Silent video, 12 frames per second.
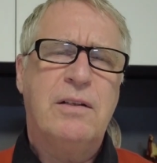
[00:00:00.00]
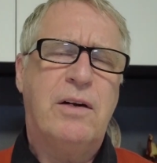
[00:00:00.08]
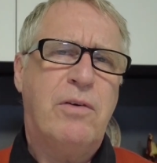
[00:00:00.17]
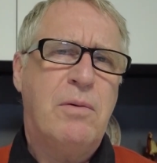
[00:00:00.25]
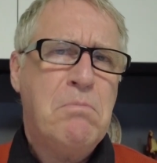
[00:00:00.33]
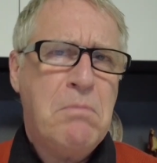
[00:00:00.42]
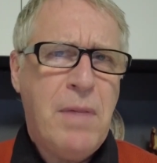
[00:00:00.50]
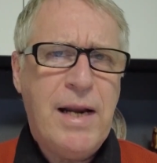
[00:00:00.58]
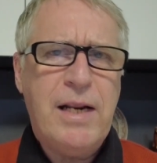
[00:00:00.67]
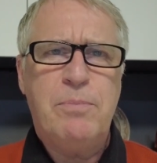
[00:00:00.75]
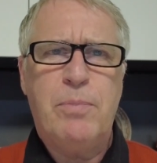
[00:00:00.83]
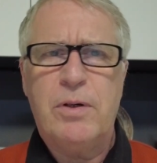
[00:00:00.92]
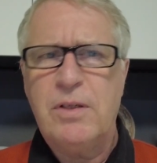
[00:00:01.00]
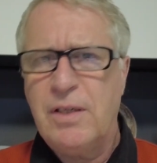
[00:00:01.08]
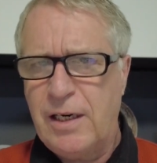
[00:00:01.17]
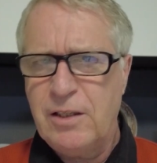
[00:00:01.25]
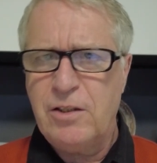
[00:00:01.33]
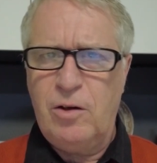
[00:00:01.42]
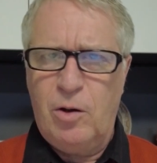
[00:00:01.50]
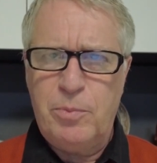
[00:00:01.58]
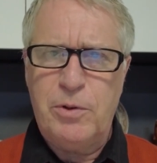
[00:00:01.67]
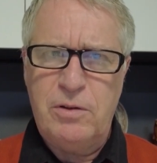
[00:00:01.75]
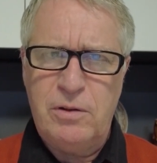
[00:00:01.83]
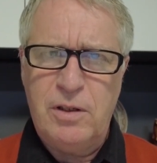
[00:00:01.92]
There are many potential
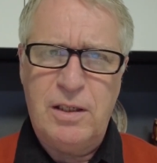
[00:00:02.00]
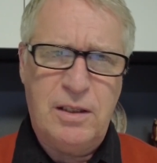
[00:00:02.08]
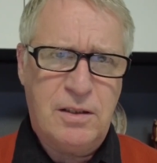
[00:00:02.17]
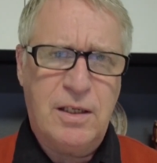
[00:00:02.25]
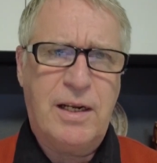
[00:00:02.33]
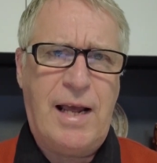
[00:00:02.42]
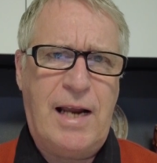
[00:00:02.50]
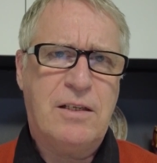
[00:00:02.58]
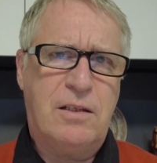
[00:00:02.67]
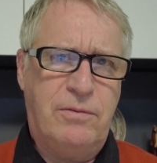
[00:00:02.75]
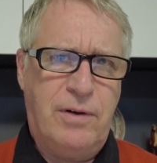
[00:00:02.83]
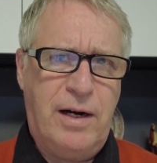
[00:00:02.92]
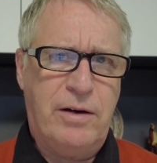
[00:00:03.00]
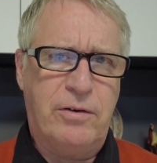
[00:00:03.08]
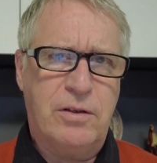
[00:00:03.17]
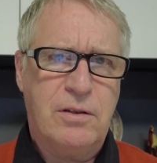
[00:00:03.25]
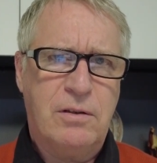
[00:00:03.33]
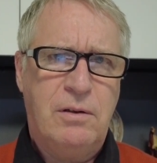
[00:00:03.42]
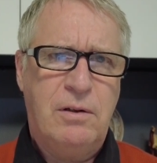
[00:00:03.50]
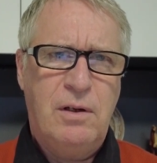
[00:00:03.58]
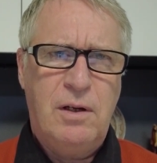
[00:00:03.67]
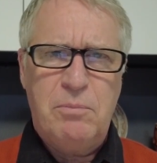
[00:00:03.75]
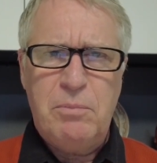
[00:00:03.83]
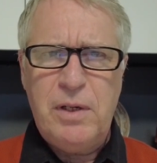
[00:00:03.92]
opportunities to catch the virus,
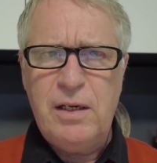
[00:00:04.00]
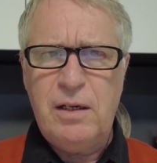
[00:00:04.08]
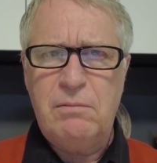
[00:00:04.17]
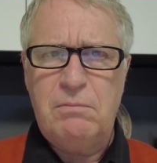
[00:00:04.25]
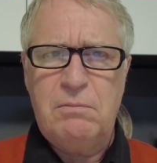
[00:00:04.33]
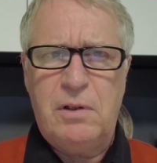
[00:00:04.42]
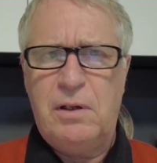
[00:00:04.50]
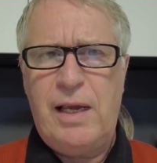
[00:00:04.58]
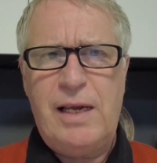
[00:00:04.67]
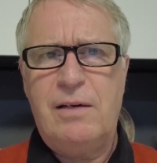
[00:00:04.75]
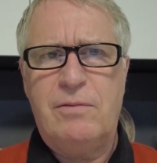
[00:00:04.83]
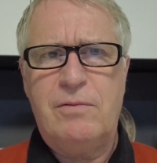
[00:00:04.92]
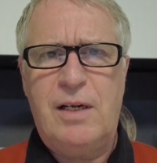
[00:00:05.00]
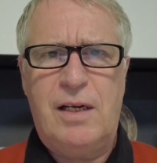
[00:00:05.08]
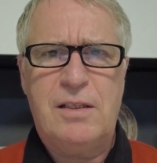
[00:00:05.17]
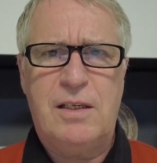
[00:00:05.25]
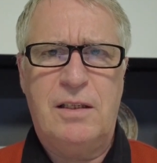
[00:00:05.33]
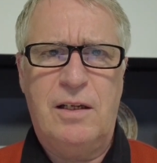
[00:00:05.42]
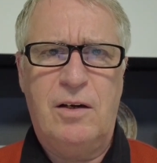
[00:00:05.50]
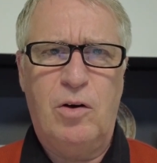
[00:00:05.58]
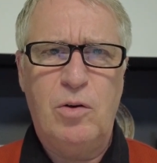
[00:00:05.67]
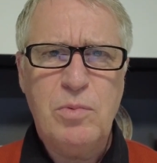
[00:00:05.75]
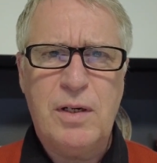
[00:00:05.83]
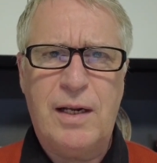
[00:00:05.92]
meaning the negative test in their
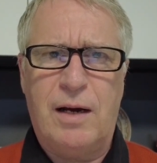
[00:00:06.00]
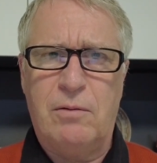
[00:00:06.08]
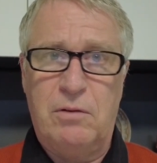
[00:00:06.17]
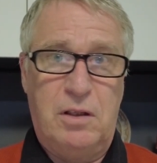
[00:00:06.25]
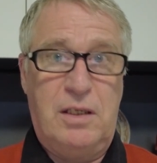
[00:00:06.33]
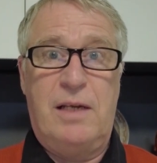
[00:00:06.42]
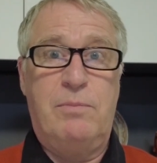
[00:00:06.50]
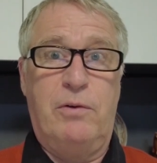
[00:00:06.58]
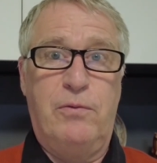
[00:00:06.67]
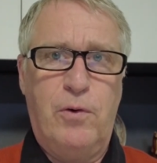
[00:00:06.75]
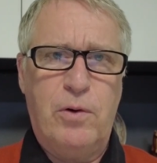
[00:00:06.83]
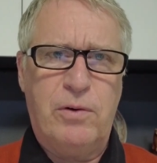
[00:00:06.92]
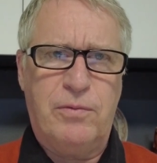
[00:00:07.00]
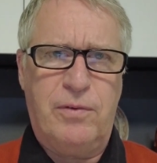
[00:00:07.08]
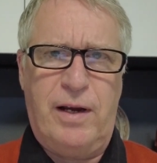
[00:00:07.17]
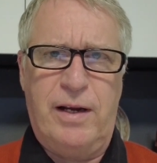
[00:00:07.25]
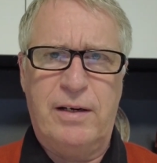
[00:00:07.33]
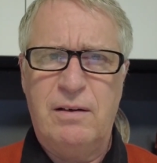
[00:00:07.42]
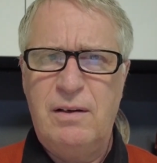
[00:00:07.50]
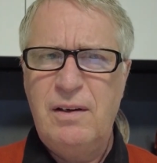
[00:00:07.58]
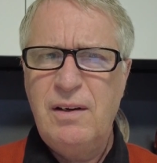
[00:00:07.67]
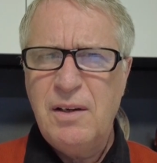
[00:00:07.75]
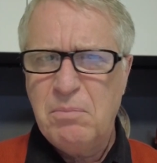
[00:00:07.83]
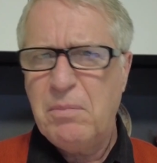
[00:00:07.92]
hometown the day before a flight
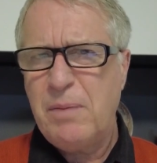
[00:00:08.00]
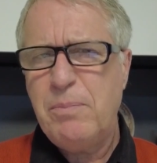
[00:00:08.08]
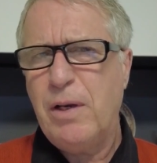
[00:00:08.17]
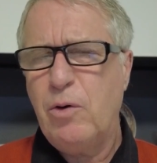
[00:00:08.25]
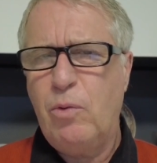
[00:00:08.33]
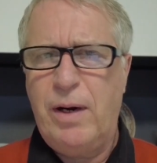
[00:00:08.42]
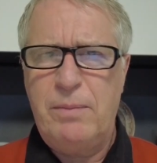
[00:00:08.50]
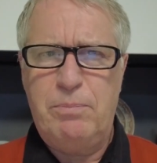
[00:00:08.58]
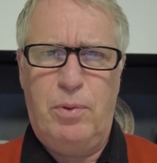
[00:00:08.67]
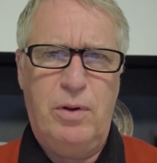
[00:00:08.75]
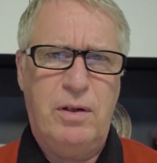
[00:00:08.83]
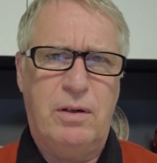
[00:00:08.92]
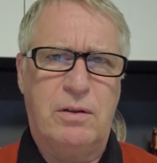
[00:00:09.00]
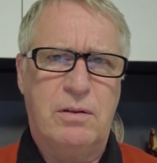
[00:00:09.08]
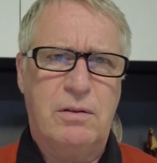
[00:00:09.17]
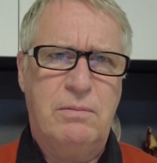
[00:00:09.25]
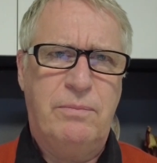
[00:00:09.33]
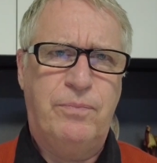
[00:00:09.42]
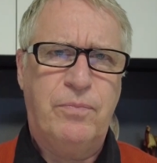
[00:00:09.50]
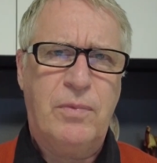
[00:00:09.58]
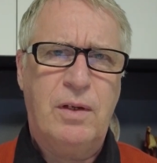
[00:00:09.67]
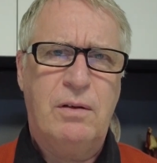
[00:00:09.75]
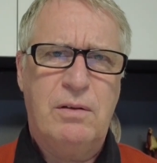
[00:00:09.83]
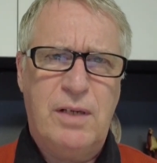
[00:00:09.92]
might be quite pointless.
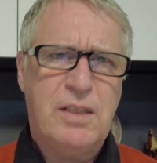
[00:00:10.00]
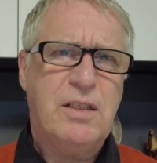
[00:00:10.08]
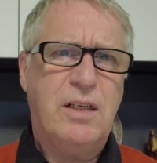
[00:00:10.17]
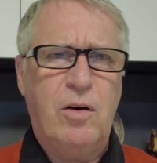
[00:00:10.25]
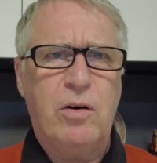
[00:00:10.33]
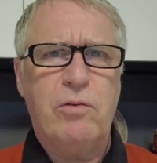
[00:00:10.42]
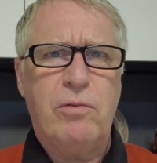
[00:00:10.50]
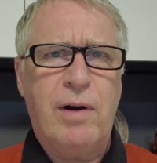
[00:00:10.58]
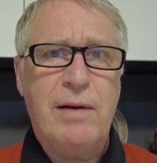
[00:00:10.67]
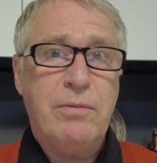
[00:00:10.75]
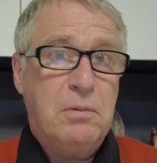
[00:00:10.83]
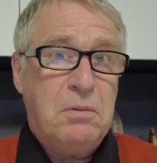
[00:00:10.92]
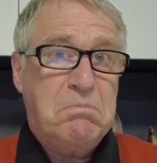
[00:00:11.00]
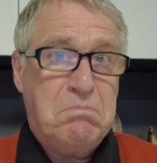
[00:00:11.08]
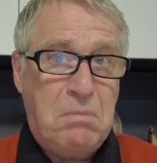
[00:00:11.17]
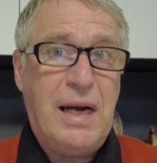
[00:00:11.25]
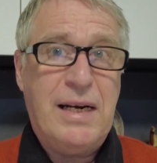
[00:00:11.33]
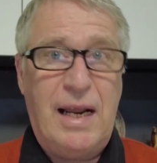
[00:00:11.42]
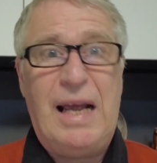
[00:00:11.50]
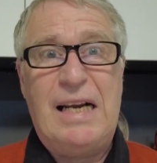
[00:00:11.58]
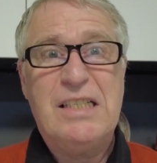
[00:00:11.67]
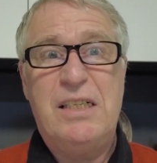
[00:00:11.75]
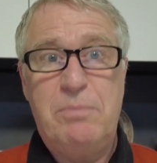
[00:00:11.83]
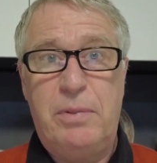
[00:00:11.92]
Testing on arrival might
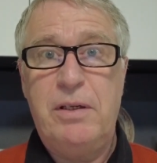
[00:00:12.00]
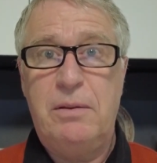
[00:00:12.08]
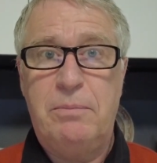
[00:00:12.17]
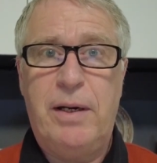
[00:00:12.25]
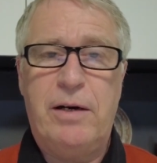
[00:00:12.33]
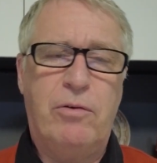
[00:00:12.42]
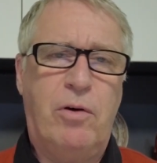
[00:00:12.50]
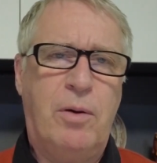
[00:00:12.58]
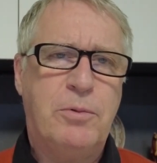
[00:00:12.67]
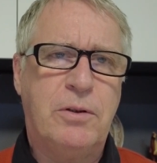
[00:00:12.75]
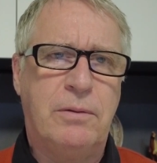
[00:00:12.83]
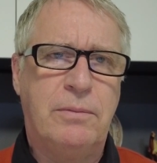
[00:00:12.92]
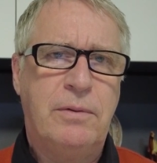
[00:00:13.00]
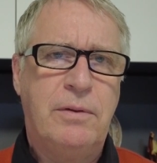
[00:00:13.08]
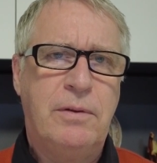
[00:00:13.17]
actually be a better option.